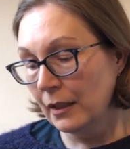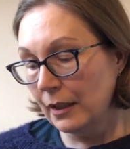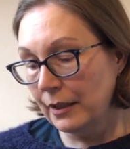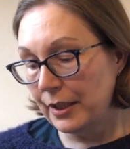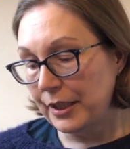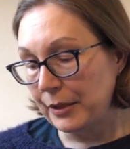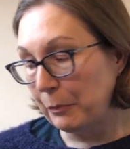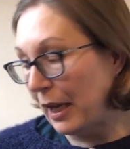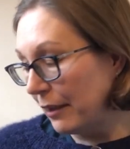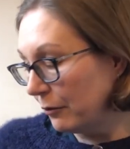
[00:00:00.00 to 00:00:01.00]
this
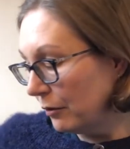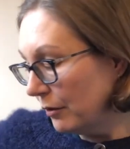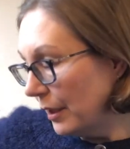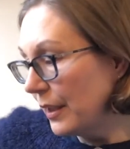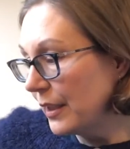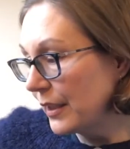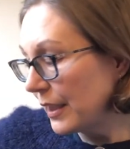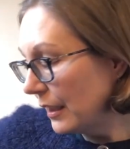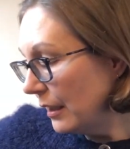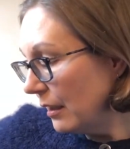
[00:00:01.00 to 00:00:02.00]
pattern is
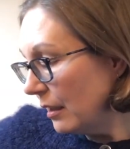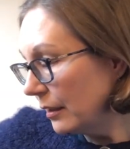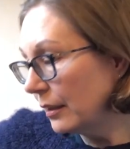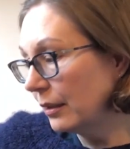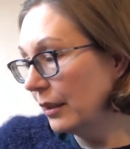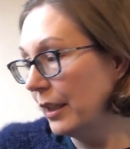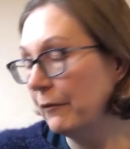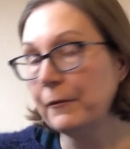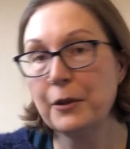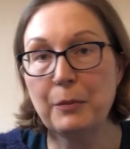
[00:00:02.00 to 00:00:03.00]
not a
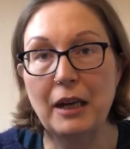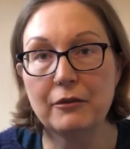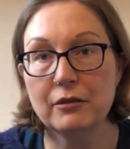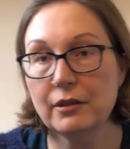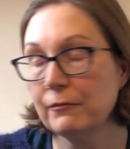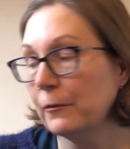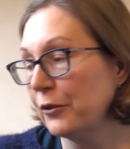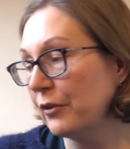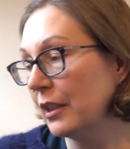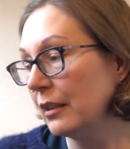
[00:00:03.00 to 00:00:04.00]
free pattern,
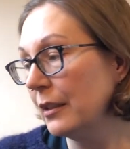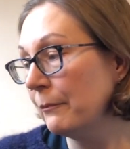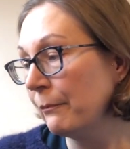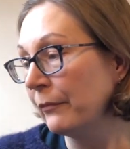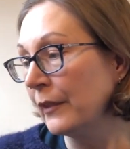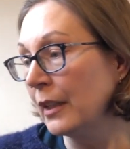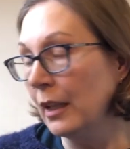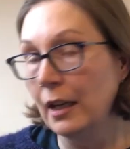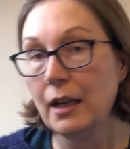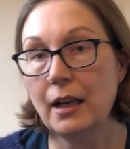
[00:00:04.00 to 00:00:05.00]
unfortunately,
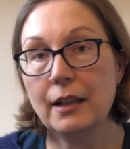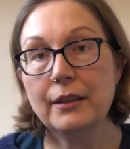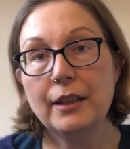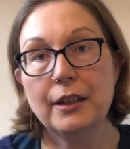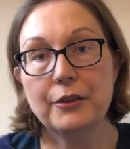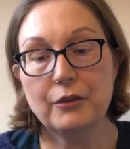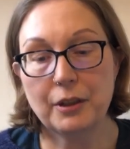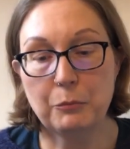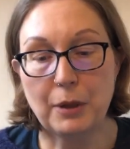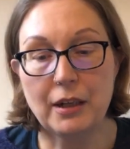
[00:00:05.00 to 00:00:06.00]
and you
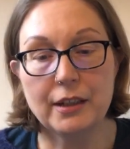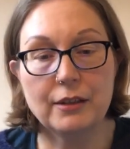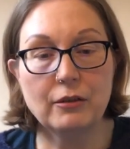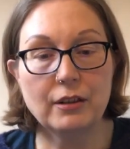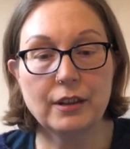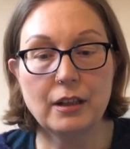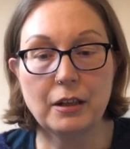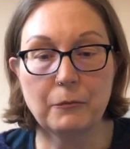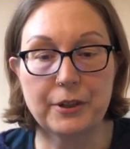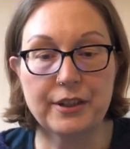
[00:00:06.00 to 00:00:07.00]
can buy it on
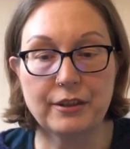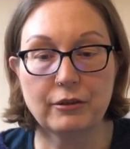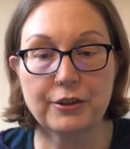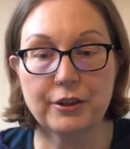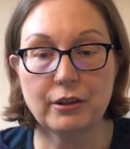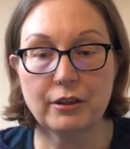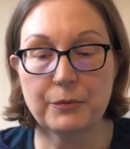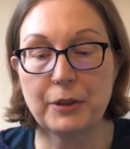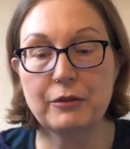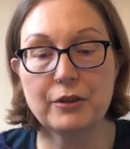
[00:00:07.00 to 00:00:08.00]
West Yorkshire
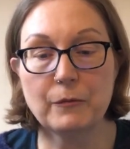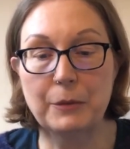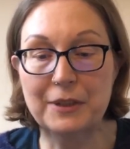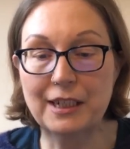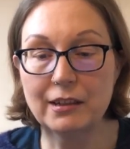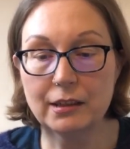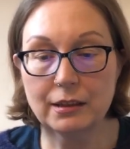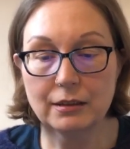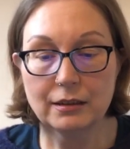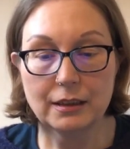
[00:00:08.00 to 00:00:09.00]
Spinners website.
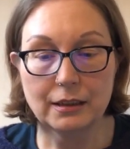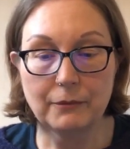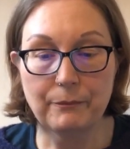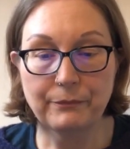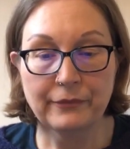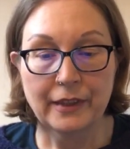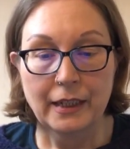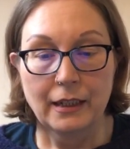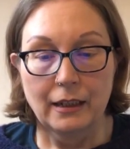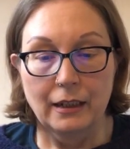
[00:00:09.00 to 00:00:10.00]

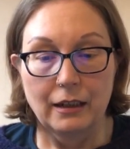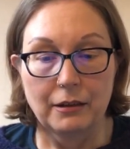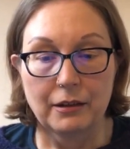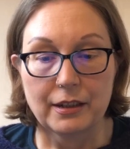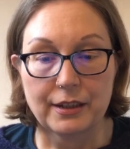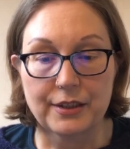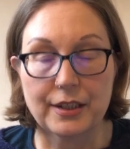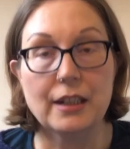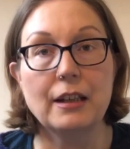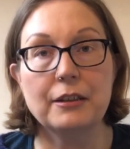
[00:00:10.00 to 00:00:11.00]
It's
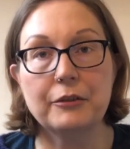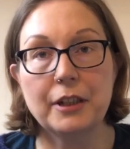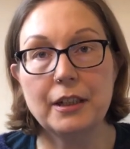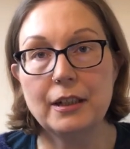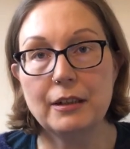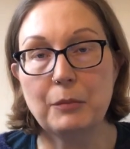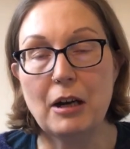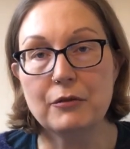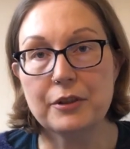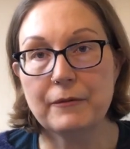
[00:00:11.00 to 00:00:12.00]

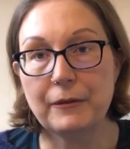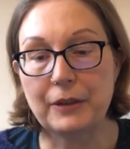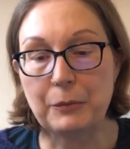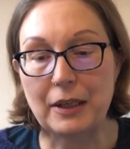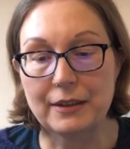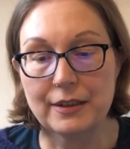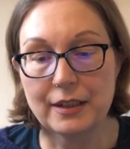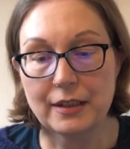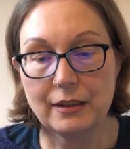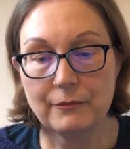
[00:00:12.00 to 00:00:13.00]

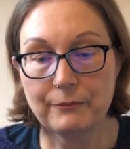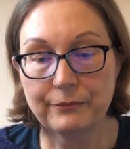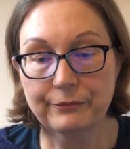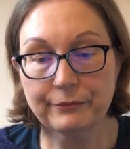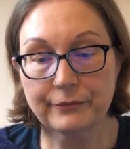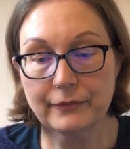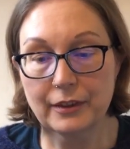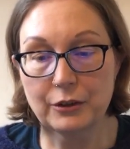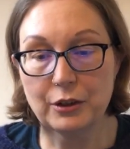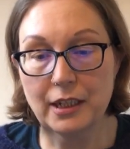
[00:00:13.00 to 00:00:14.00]
£3.50
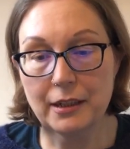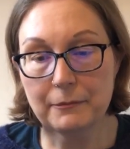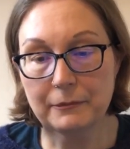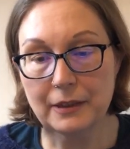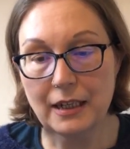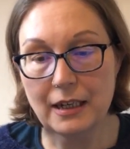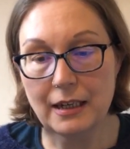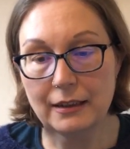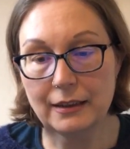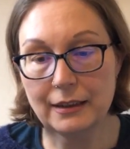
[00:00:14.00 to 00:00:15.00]
today,
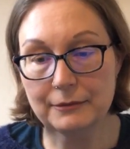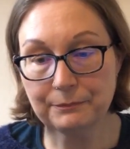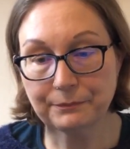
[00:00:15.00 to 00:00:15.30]
and